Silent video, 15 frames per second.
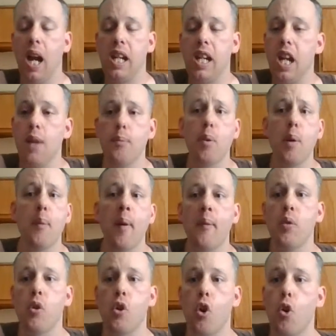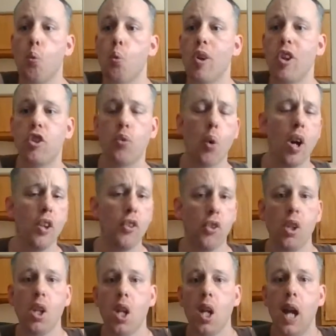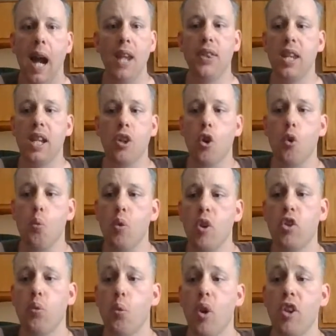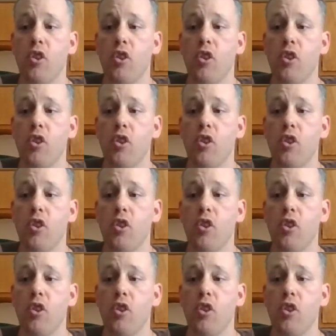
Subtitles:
I can't remember what her wish was. I think her wish